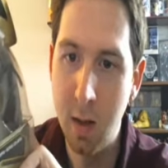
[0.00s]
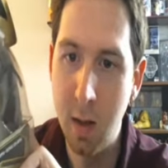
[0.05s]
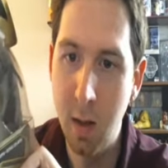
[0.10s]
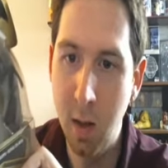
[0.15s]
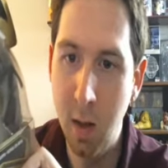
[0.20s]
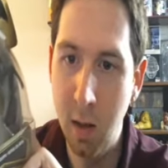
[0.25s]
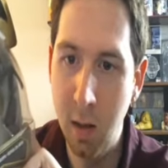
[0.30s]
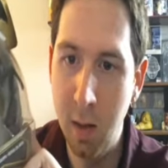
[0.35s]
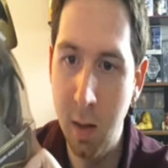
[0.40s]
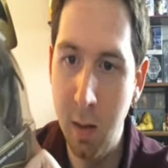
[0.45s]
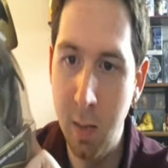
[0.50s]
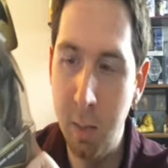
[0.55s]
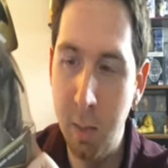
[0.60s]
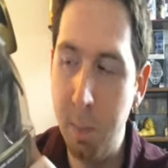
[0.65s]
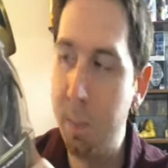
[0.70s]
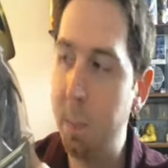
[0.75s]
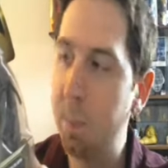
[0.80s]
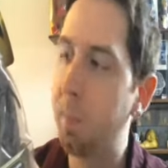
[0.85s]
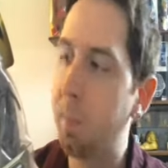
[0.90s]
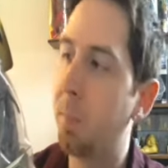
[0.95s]

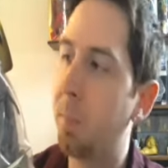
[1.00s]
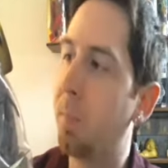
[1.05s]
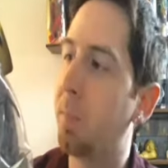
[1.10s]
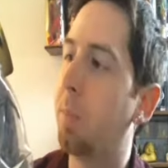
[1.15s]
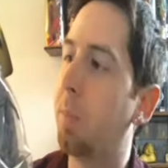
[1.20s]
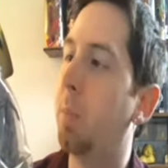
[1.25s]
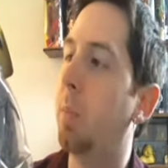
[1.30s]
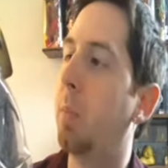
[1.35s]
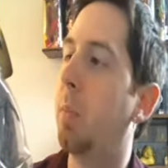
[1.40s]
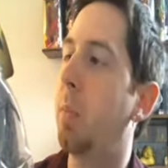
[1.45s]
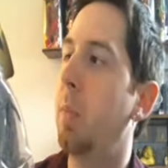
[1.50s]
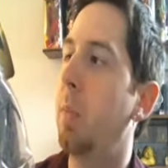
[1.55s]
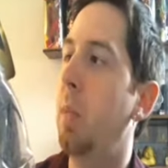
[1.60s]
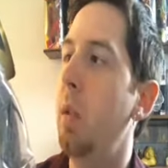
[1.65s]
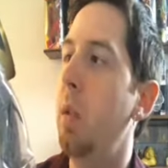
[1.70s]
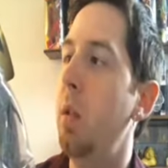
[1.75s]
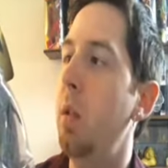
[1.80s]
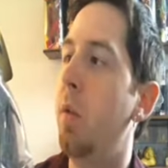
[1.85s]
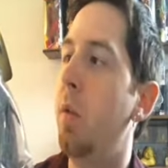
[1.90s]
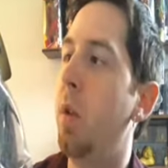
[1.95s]

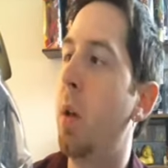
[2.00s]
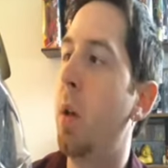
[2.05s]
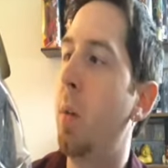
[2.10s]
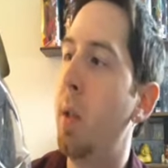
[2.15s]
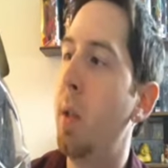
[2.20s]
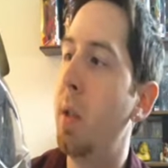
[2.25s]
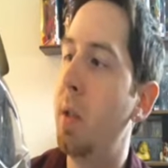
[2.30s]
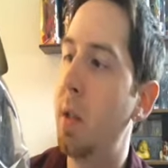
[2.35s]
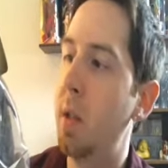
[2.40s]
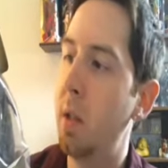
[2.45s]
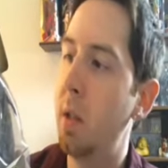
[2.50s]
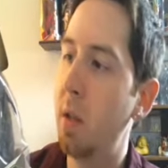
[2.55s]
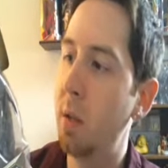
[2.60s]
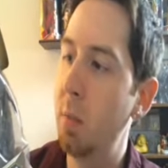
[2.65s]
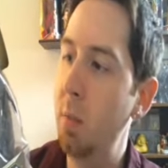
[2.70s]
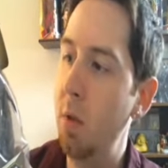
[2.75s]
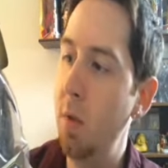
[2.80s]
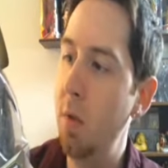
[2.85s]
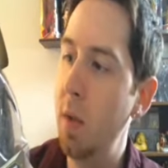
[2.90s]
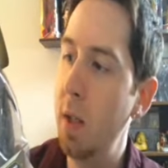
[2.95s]
from this year's
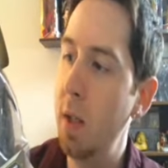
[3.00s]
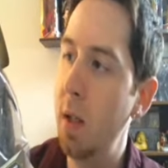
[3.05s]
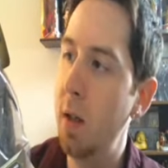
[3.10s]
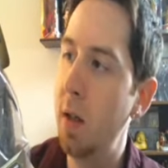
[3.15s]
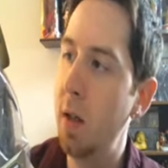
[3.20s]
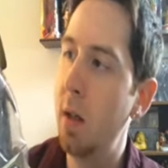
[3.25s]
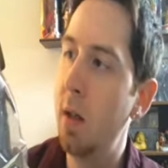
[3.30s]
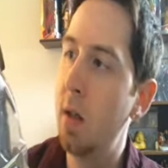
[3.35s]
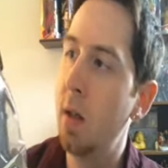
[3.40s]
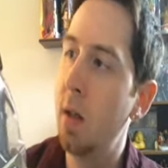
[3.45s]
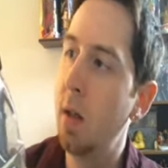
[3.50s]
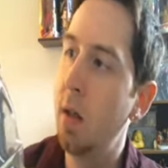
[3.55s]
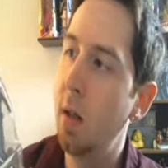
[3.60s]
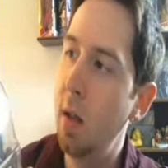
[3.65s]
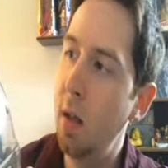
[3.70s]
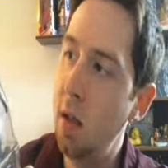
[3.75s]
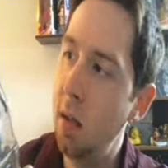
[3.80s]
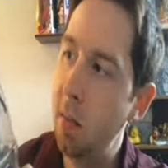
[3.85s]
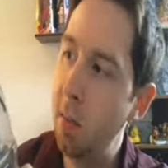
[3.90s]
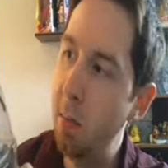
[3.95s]
movie,
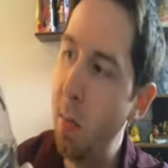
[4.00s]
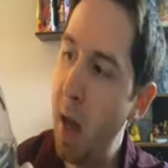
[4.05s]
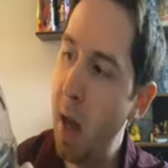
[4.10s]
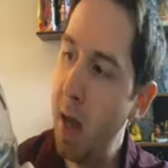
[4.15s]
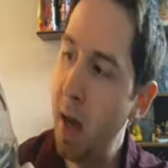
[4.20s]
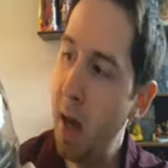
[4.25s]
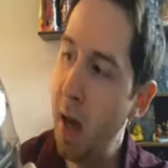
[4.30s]
the Ben